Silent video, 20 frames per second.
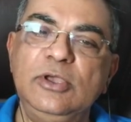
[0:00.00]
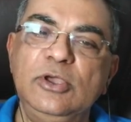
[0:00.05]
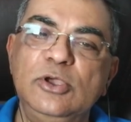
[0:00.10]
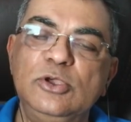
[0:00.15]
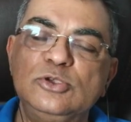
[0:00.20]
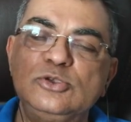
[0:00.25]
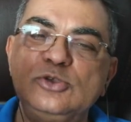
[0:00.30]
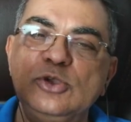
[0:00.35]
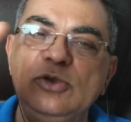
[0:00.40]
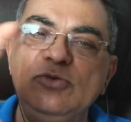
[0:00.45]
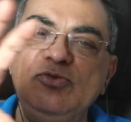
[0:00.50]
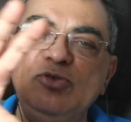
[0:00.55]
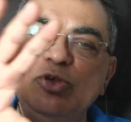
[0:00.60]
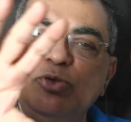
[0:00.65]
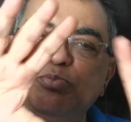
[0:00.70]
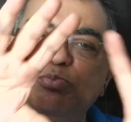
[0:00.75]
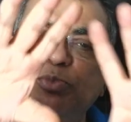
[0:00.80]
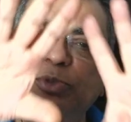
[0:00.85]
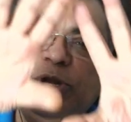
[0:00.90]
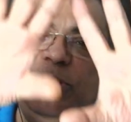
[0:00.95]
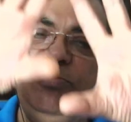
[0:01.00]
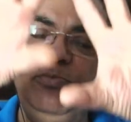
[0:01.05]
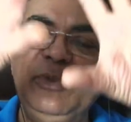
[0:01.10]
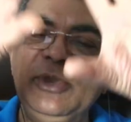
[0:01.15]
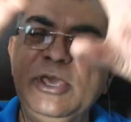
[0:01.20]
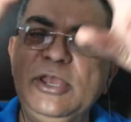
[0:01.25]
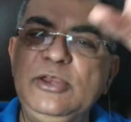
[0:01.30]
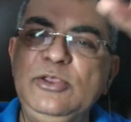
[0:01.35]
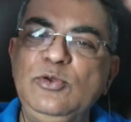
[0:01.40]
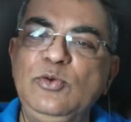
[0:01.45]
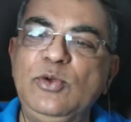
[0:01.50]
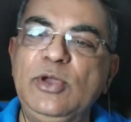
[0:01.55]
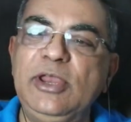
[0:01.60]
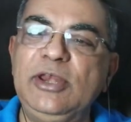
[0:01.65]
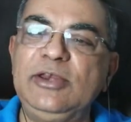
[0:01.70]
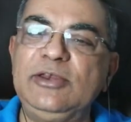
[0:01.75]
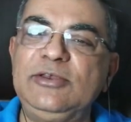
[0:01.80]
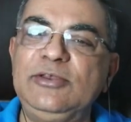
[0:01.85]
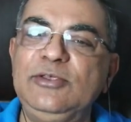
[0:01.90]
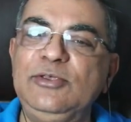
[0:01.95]
So if you prepare, you
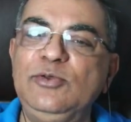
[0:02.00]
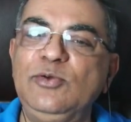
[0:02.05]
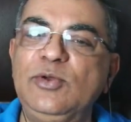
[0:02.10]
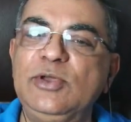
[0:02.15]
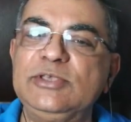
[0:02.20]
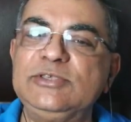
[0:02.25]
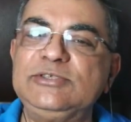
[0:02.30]
can